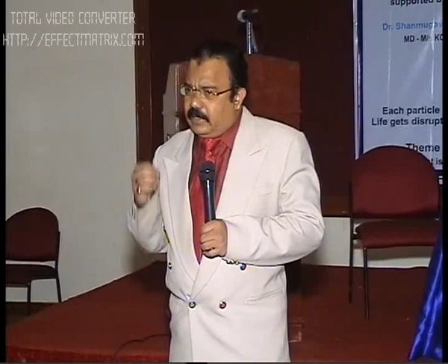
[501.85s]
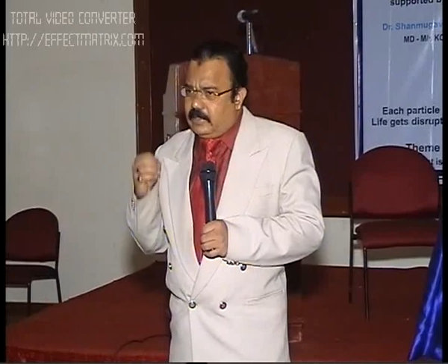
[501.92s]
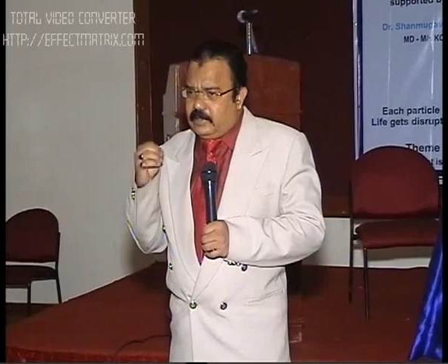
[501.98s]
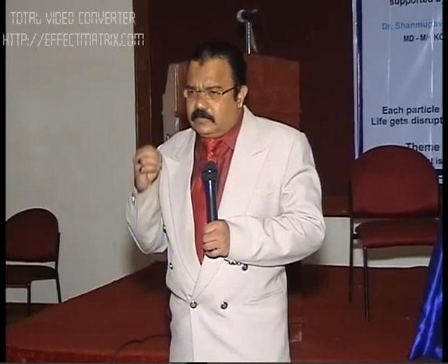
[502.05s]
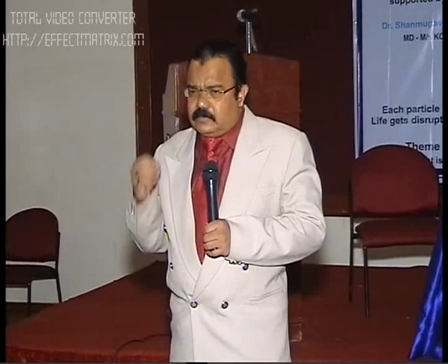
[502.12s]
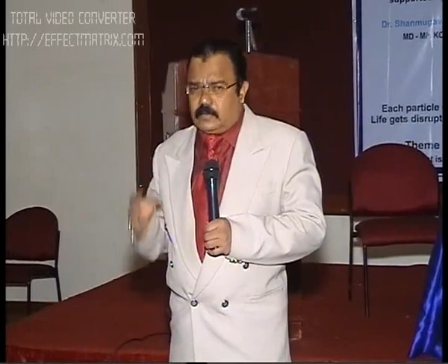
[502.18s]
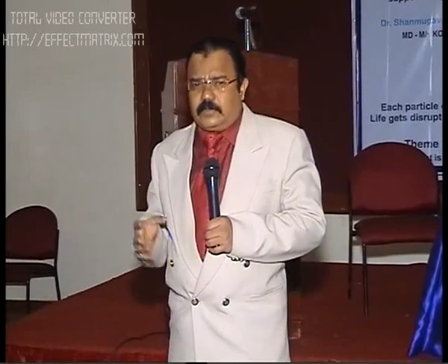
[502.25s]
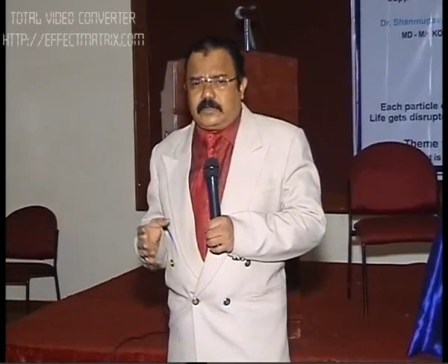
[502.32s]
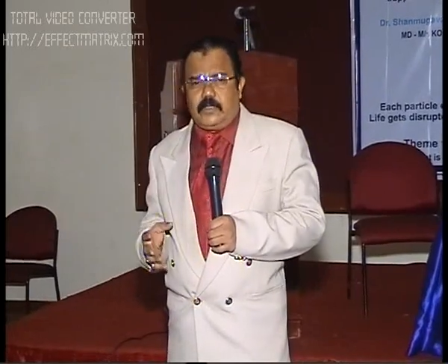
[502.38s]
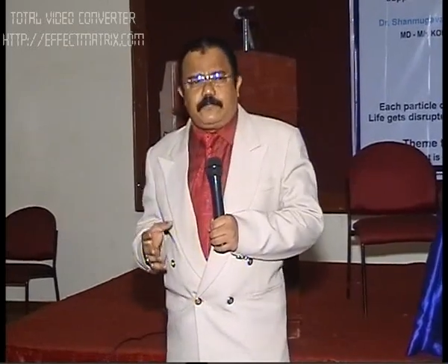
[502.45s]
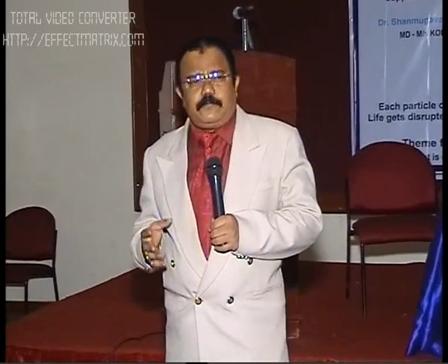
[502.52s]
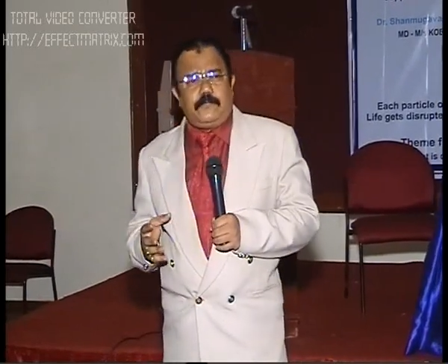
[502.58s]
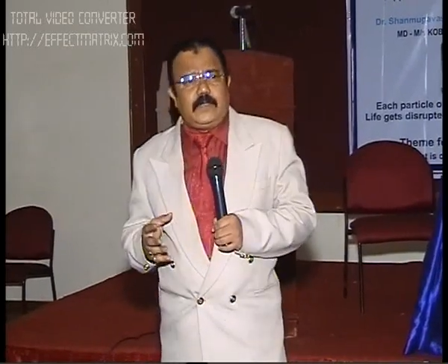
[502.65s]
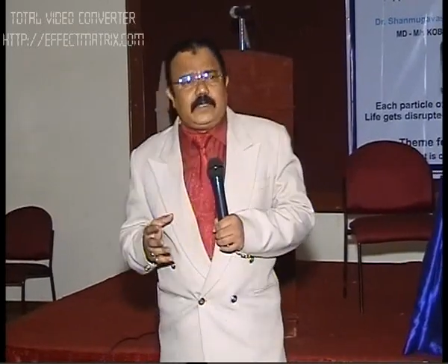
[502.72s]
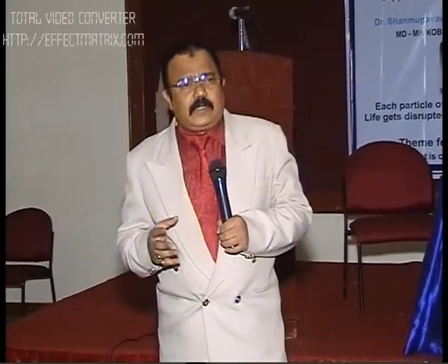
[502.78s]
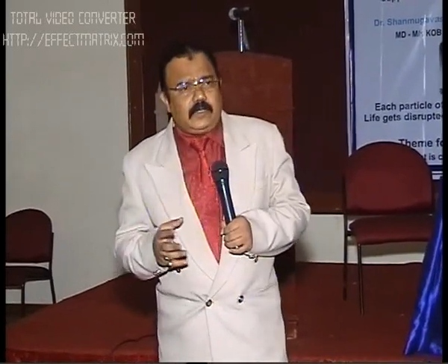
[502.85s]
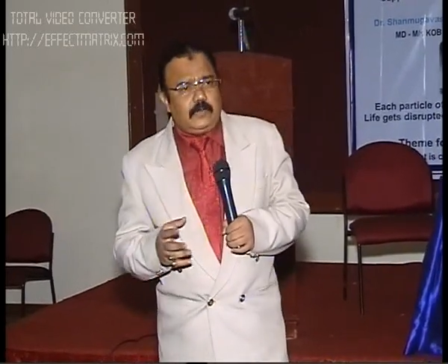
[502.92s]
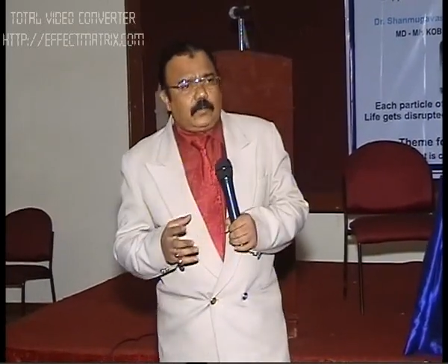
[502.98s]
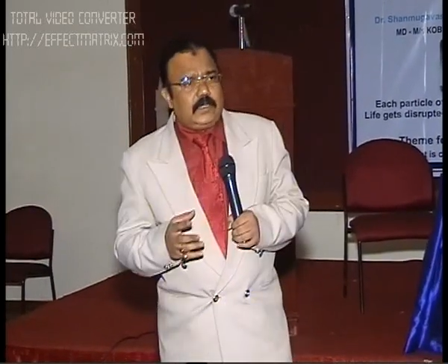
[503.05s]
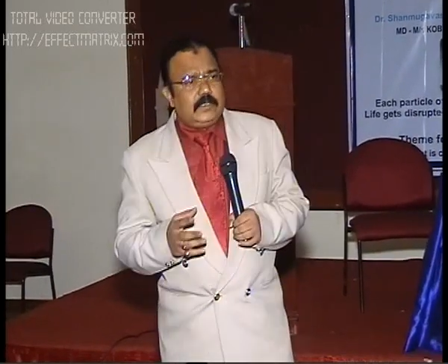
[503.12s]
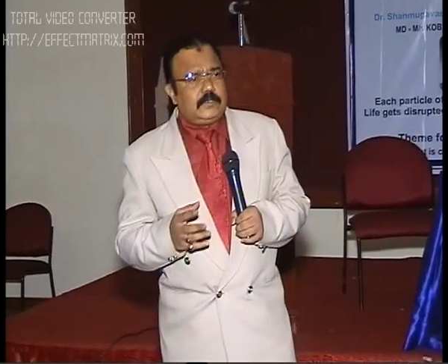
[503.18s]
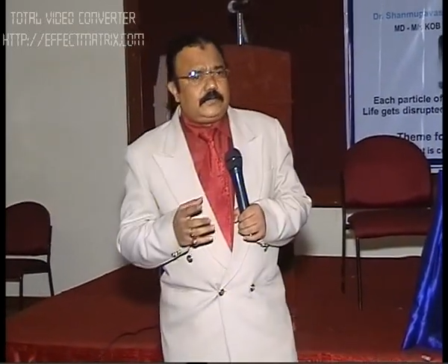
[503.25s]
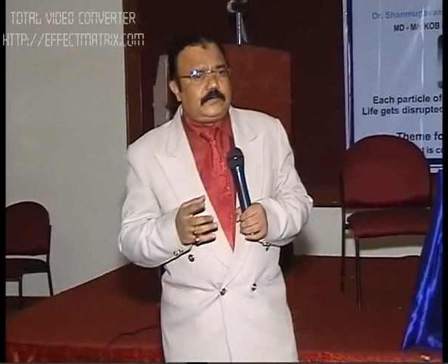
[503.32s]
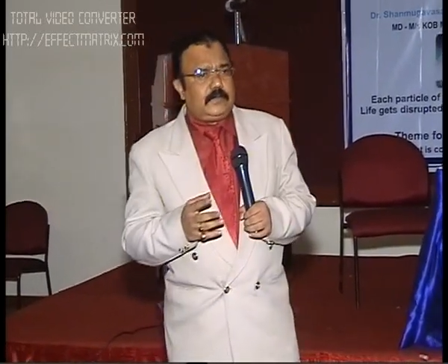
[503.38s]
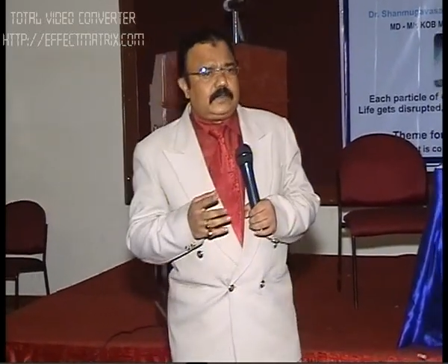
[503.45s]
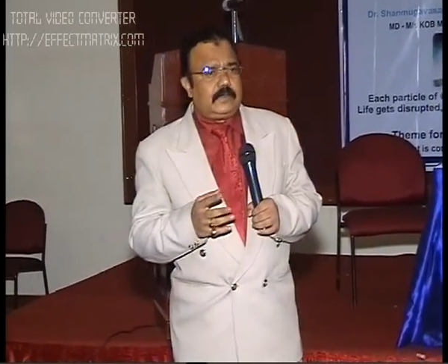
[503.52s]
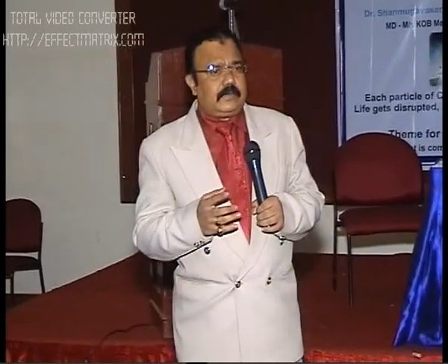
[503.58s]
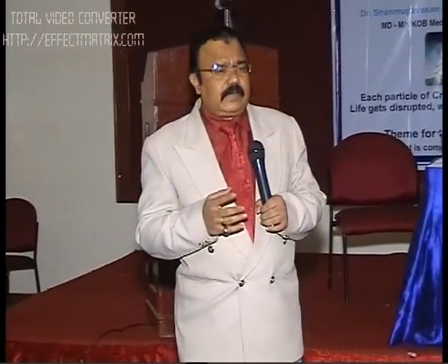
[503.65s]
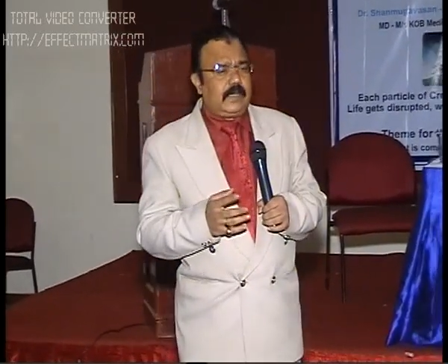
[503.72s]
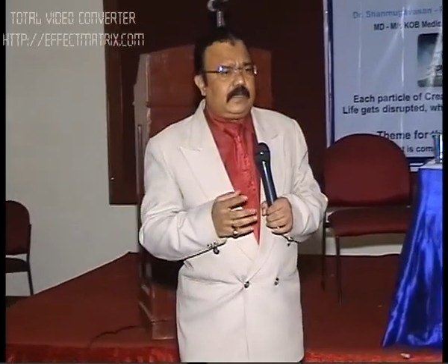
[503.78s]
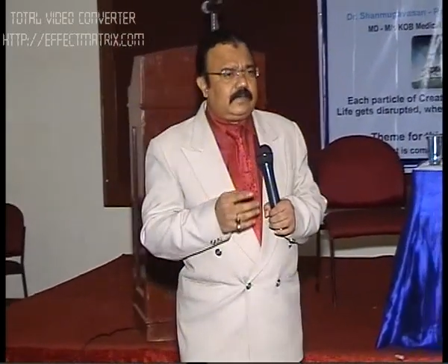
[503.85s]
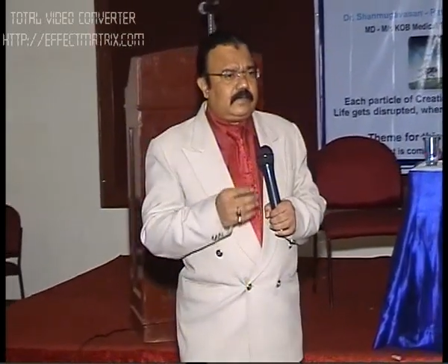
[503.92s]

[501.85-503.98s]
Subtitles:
Rallies are definitely wonderful.